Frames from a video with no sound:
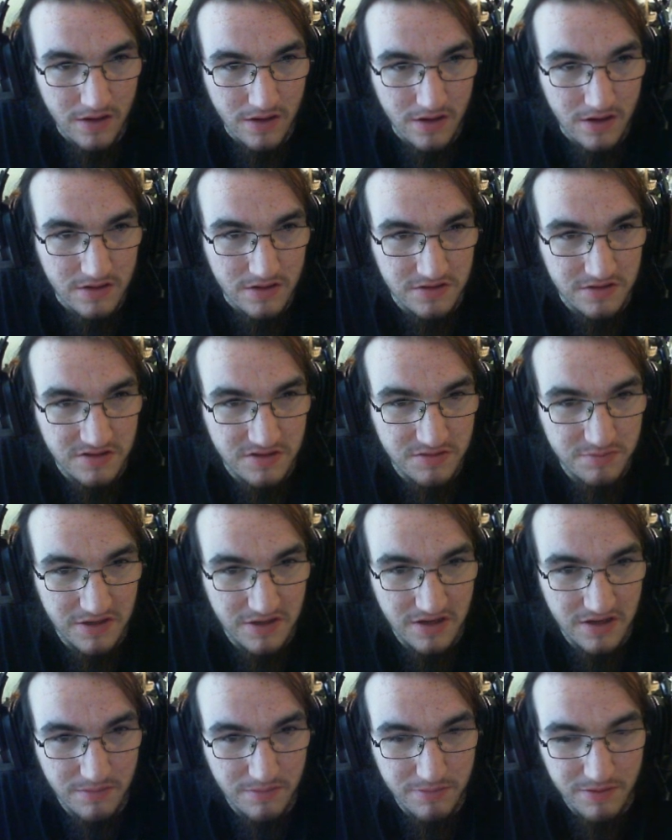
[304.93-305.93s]
Just
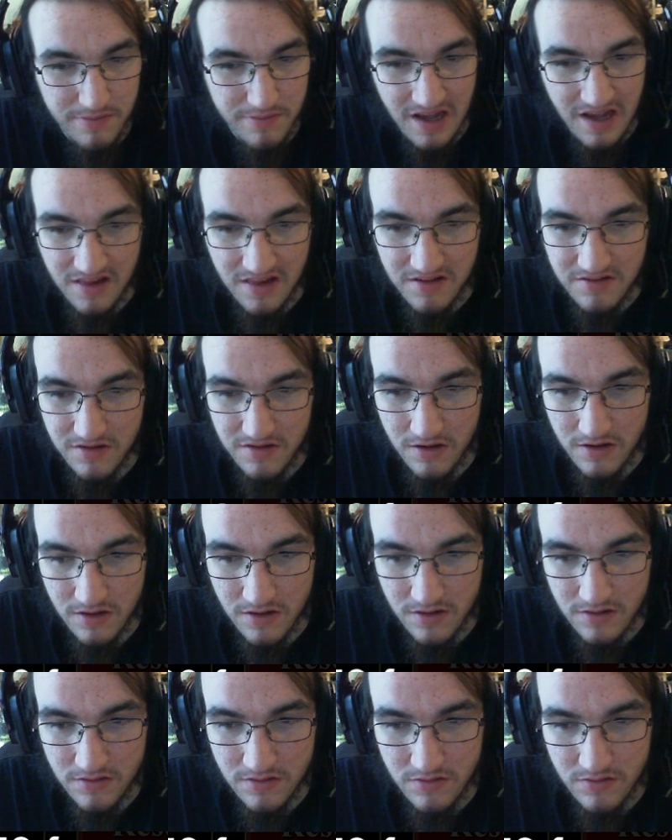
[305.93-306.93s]
speed up the palace
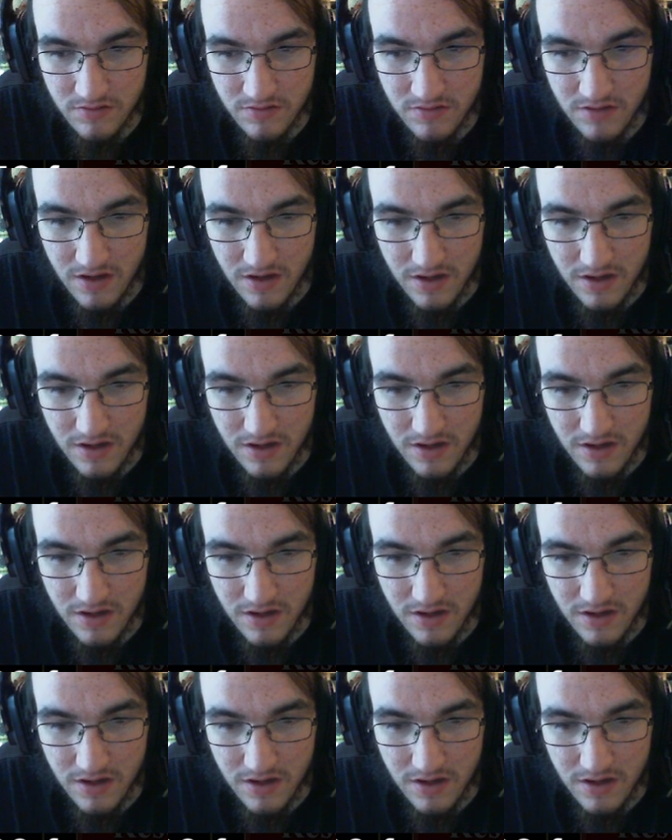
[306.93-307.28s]
guards,